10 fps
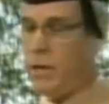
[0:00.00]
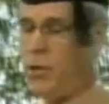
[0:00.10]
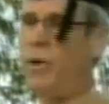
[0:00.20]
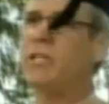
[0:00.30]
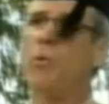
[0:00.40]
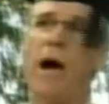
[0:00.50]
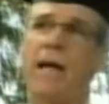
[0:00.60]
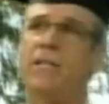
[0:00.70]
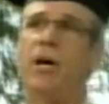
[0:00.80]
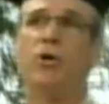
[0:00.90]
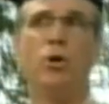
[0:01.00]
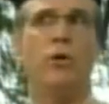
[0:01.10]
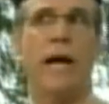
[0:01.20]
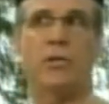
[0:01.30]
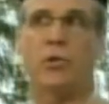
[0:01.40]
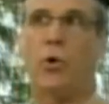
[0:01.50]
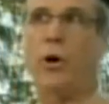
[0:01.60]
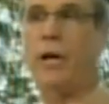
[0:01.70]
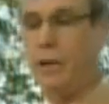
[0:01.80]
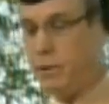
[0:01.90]
The reason why I tell you that
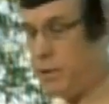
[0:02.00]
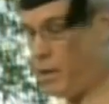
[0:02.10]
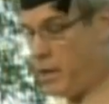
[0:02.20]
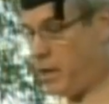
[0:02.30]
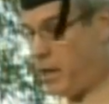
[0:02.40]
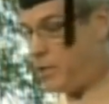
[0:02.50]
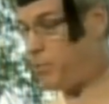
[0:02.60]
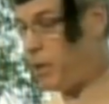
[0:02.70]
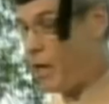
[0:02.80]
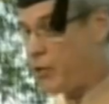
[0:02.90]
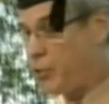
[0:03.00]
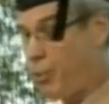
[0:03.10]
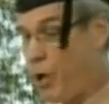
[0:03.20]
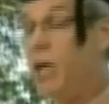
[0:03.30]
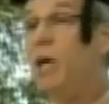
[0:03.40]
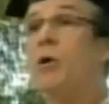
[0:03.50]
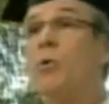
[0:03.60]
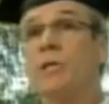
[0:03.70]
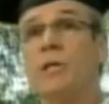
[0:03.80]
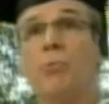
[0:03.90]
story is because Spring Hill
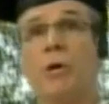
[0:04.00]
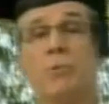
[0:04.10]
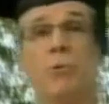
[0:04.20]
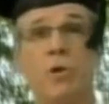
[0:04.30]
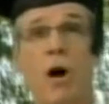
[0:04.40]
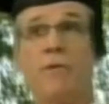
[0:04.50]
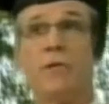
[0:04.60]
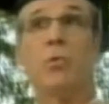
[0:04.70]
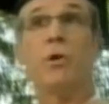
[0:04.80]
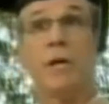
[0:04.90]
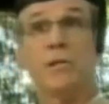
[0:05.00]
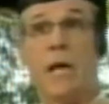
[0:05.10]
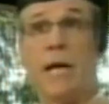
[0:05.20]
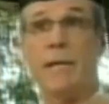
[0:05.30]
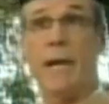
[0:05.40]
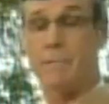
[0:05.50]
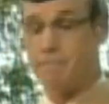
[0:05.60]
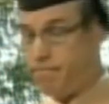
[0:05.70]
was in the principal's office with us that day.